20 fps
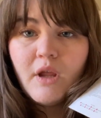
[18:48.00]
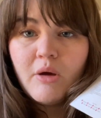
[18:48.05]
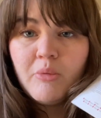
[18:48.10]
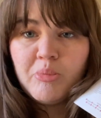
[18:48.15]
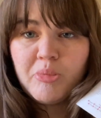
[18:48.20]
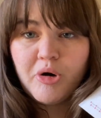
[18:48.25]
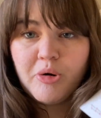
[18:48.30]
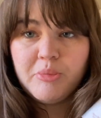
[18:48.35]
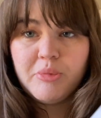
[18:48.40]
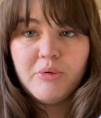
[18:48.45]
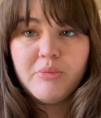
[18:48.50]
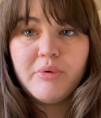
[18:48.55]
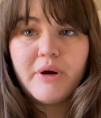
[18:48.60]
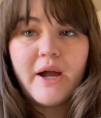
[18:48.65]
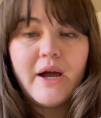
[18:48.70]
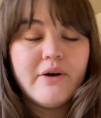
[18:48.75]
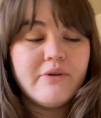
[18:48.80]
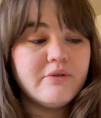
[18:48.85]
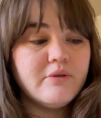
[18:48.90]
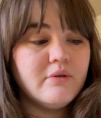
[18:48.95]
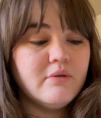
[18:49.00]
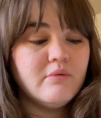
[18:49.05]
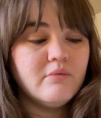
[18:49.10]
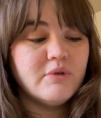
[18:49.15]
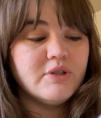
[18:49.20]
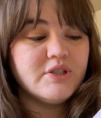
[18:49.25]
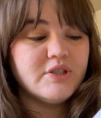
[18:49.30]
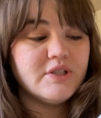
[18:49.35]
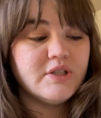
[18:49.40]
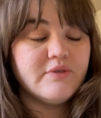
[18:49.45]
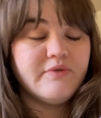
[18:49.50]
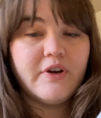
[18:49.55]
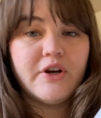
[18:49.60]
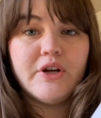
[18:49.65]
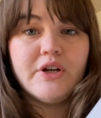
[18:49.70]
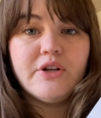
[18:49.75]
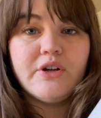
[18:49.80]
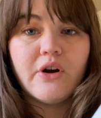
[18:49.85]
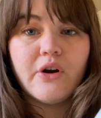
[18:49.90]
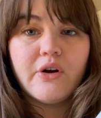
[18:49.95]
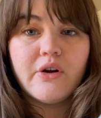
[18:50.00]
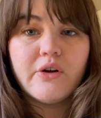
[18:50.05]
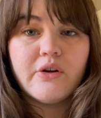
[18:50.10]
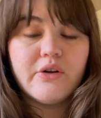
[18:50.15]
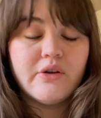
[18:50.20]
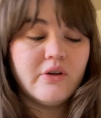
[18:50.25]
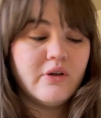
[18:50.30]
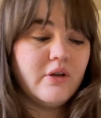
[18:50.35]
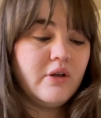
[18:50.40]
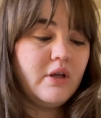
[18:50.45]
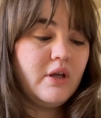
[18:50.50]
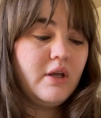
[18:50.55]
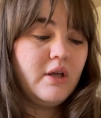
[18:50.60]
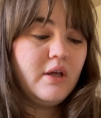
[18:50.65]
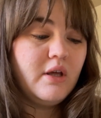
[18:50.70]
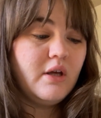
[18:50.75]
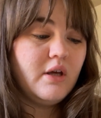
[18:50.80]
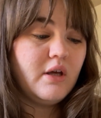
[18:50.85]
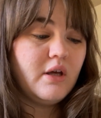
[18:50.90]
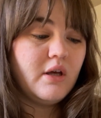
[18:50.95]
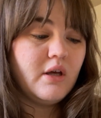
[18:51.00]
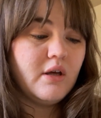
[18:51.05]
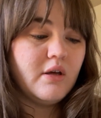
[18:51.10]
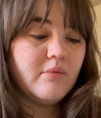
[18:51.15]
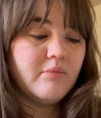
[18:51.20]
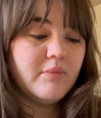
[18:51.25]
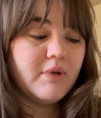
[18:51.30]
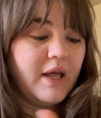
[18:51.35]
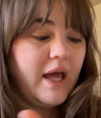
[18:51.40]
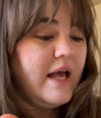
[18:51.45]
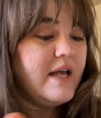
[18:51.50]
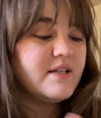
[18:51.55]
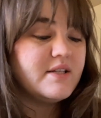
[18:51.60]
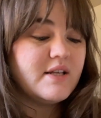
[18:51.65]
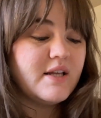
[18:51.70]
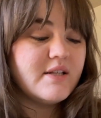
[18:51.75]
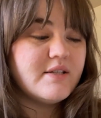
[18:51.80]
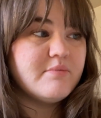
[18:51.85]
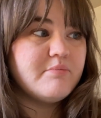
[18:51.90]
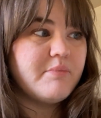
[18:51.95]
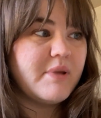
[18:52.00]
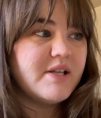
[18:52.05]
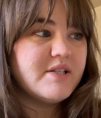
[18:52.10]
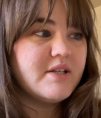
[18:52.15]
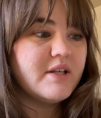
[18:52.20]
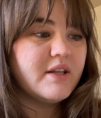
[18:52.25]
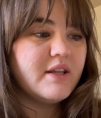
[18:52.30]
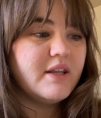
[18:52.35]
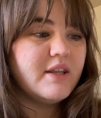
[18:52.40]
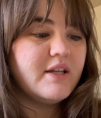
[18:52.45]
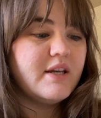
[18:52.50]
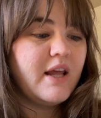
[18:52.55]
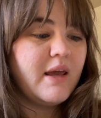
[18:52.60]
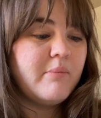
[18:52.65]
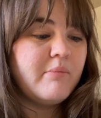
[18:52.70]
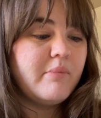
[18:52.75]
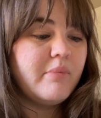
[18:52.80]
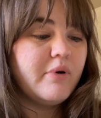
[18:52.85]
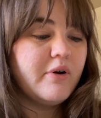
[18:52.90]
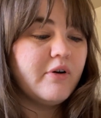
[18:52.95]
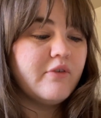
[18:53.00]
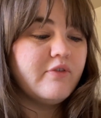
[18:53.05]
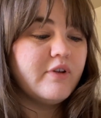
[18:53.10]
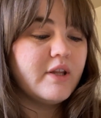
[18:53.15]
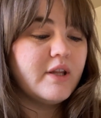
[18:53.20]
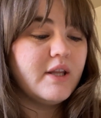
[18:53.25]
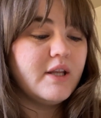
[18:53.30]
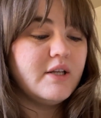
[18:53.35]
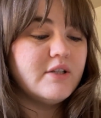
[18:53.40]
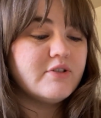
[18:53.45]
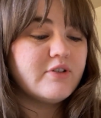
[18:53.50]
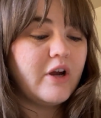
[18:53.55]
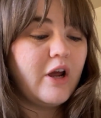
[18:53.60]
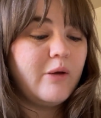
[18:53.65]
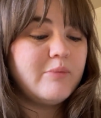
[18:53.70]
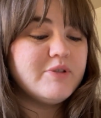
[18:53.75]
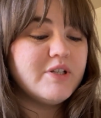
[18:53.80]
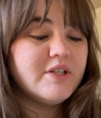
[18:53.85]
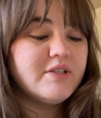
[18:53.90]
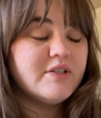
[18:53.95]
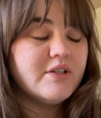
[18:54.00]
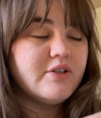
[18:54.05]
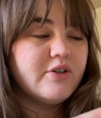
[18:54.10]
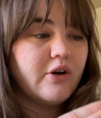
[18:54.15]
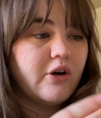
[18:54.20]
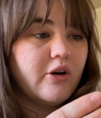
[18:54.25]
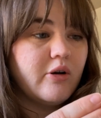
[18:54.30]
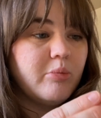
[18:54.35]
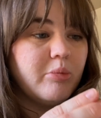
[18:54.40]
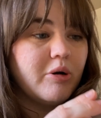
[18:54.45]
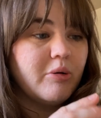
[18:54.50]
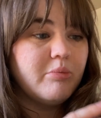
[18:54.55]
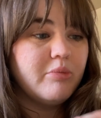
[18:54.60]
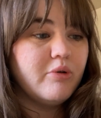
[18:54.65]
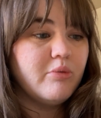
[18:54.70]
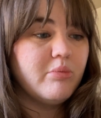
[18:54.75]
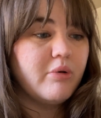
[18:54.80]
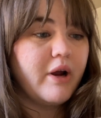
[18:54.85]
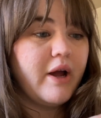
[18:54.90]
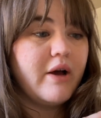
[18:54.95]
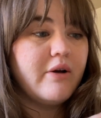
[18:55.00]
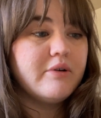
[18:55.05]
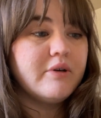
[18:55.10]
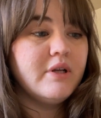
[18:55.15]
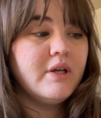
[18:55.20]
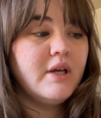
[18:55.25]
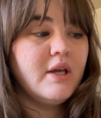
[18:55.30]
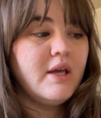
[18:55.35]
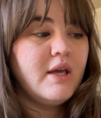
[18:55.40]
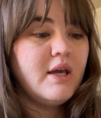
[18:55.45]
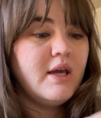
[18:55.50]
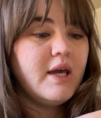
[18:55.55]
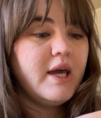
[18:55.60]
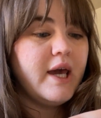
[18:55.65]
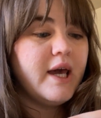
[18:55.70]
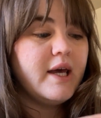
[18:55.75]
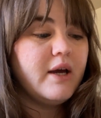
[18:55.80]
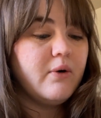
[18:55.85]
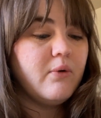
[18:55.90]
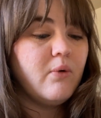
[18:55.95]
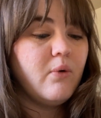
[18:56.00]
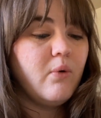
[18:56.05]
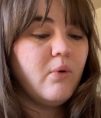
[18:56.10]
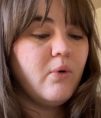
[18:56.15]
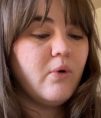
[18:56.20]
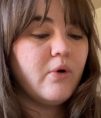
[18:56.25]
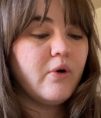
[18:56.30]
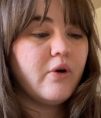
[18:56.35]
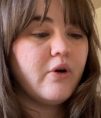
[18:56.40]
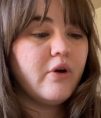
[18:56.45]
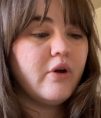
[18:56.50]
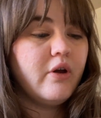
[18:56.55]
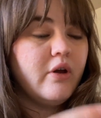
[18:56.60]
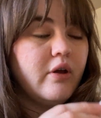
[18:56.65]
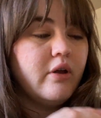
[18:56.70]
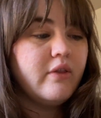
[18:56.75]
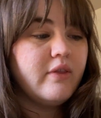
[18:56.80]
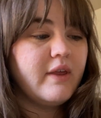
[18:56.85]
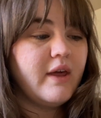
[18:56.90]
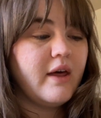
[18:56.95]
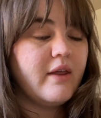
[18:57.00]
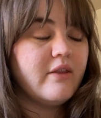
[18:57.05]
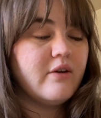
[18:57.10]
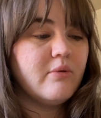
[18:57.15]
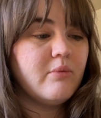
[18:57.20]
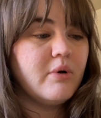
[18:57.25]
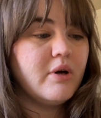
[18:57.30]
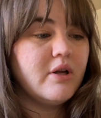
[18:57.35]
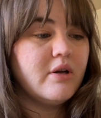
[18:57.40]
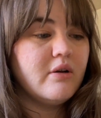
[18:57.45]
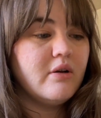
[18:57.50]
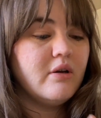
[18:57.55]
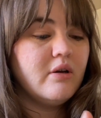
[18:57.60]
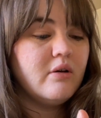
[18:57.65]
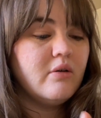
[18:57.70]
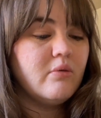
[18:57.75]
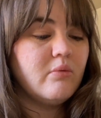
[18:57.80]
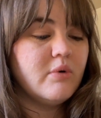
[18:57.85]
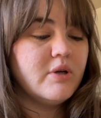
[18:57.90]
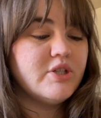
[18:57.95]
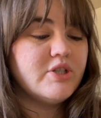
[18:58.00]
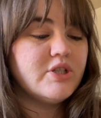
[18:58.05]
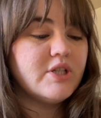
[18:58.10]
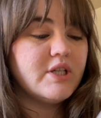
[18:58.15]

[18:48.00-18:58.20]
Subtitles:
purple brown, which is a very dark, as it's basically the name perfectly describes it. It's a dark purple brown, or the other one, which